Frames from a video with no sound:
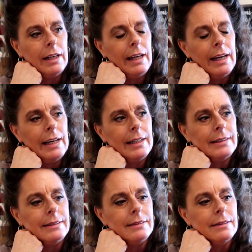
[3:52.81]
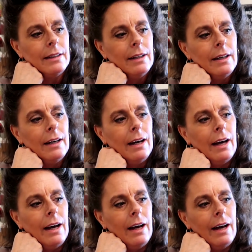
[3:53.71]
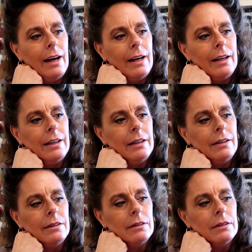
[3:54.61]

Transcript: And I've